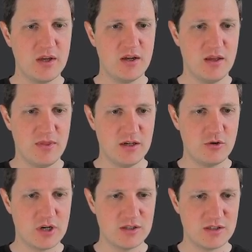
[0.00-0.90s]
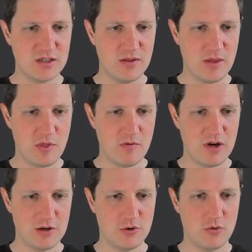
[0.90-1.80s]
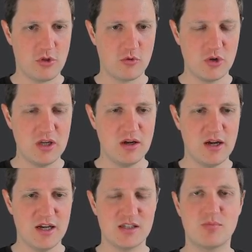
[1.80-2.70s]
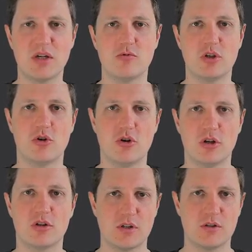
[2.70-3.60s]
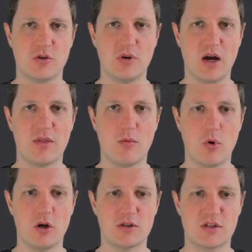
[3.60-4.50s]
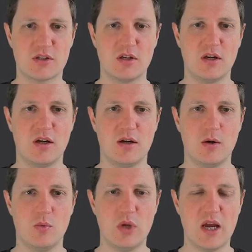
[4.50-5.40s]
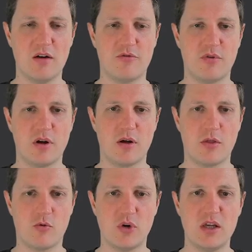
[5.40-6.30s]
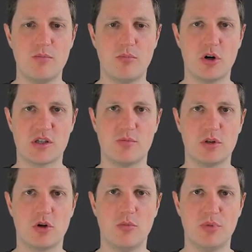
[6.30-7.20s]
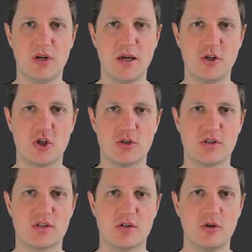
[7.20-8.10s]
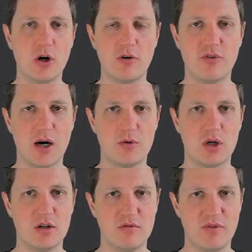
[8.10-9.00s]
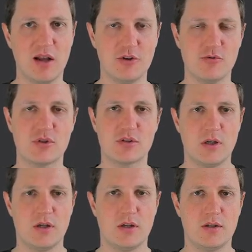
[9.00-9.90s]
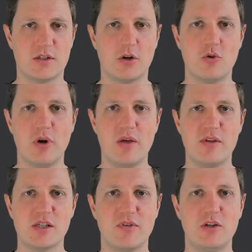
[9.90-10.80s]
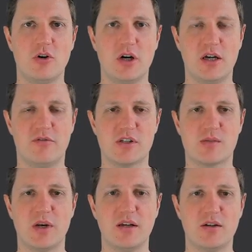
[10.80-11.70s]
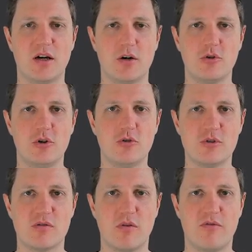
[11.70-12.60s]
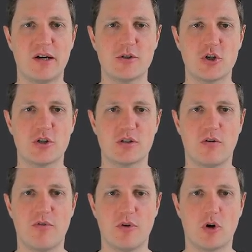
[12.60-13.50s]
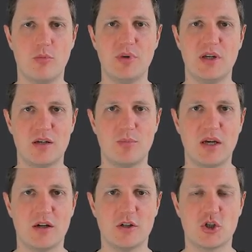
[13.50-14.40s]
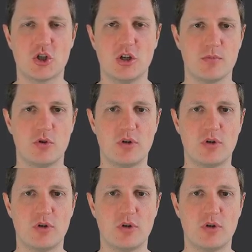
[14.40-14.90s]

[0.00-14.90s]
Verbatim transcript: And then you can see that the value three has been returned. So in other words, we have three possible combinations of our values. So in this video, I have explained how to use the functions of the combinat package to